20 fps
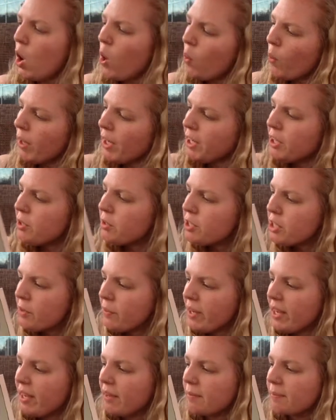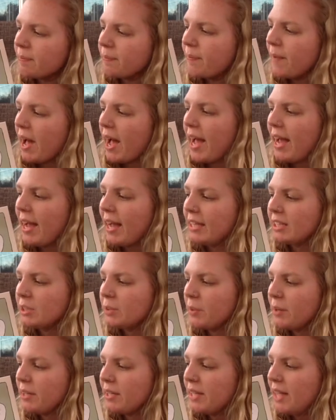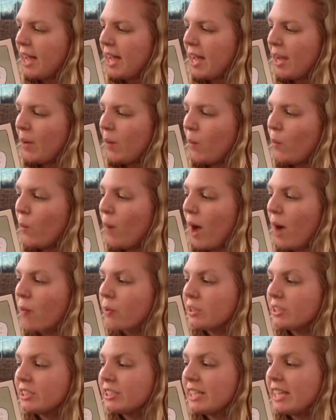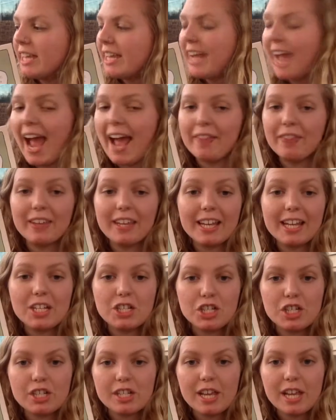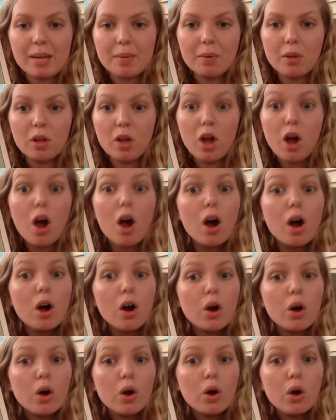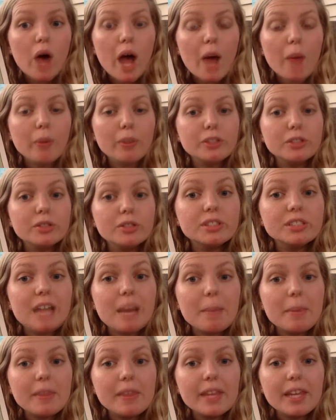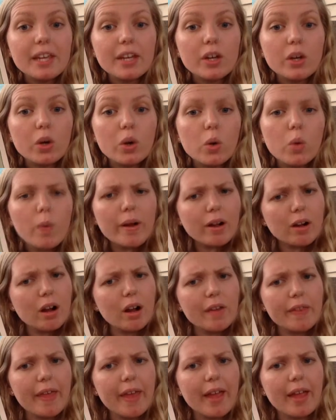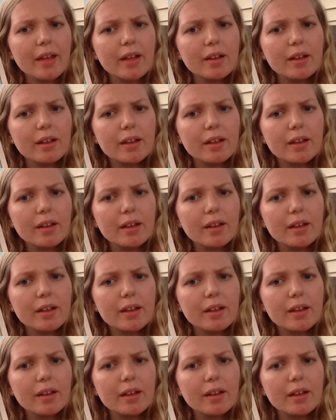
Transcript: What are you doing? I asked one day while we're sitting at the kitchen table. I want stop and think. Where are they?